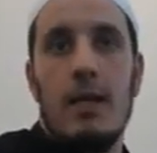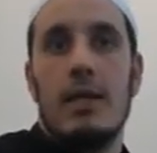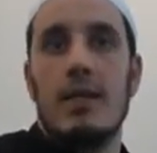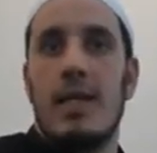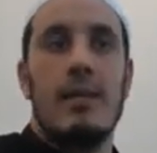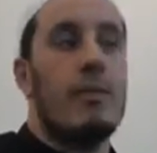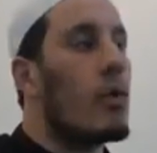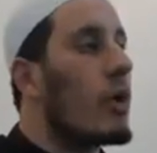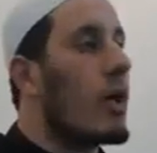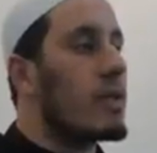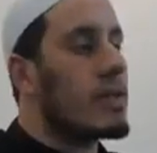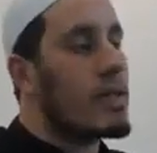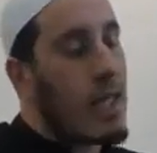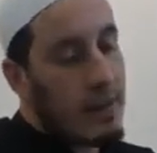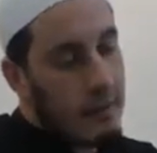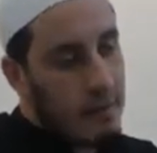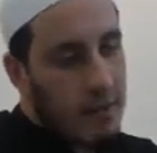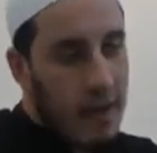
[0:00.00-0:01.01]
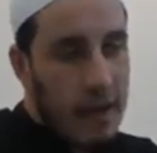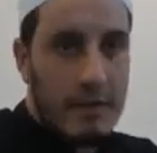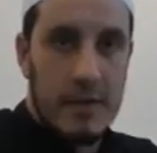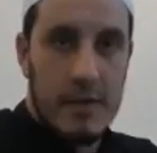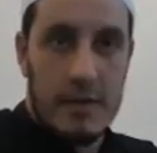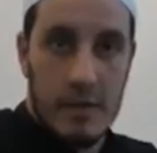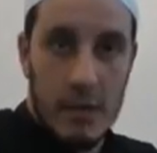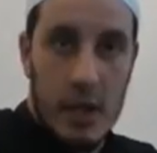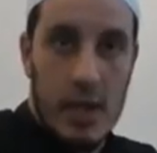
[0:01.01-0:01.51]
Someone has done
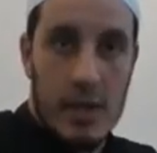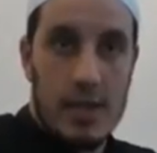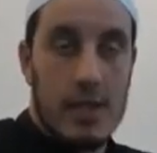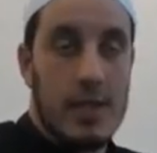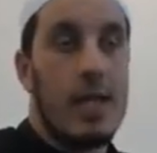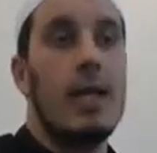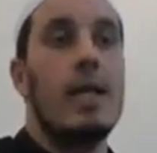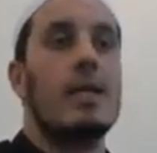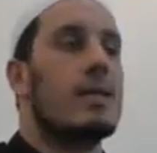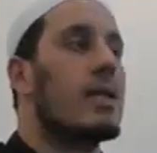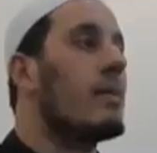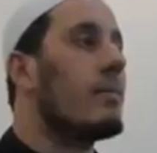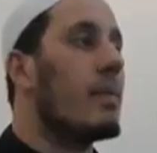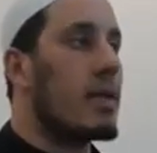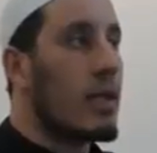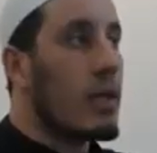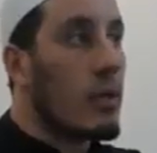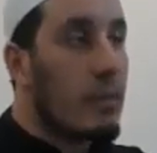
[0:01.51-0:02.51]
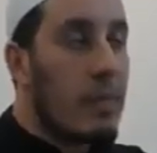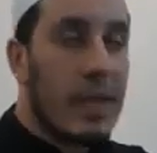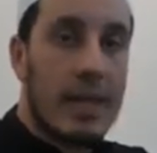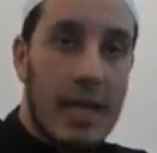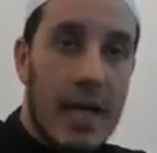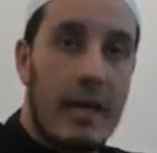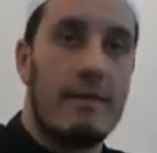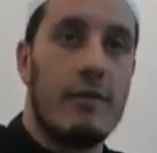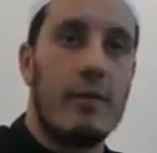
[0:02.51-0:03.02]
favors for us, somebody who's
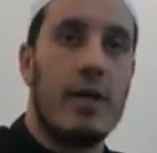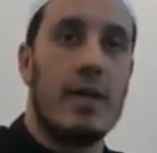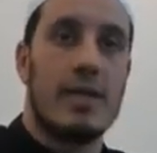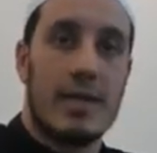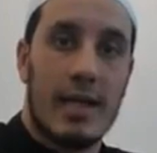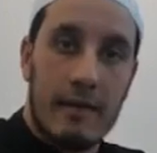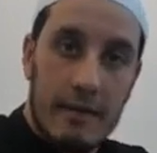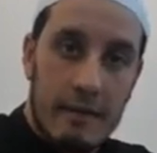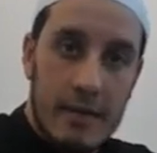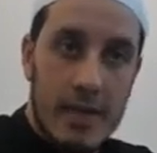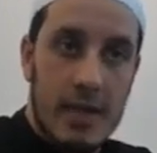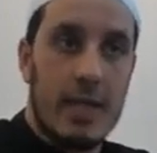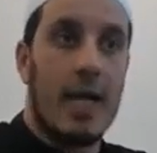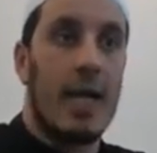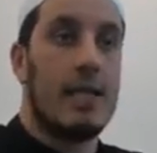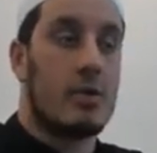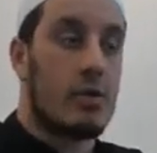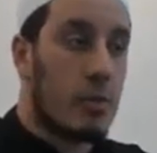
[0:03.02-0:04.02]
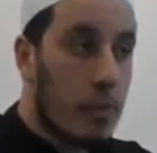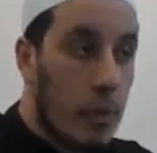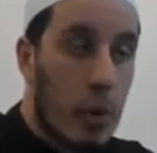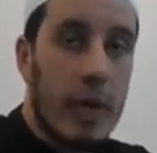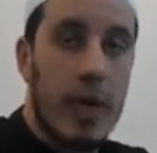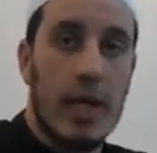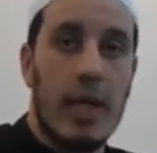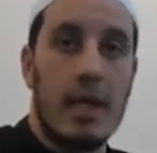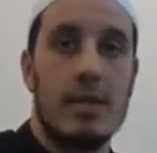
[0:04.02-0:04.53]
been there for us, comforting us,
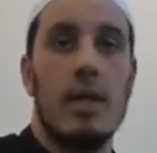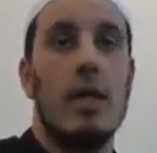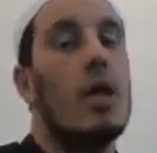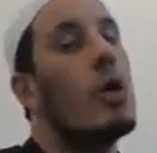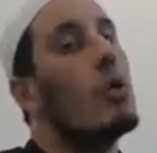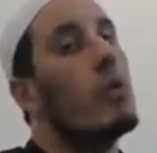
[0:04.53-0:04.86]
supporting us.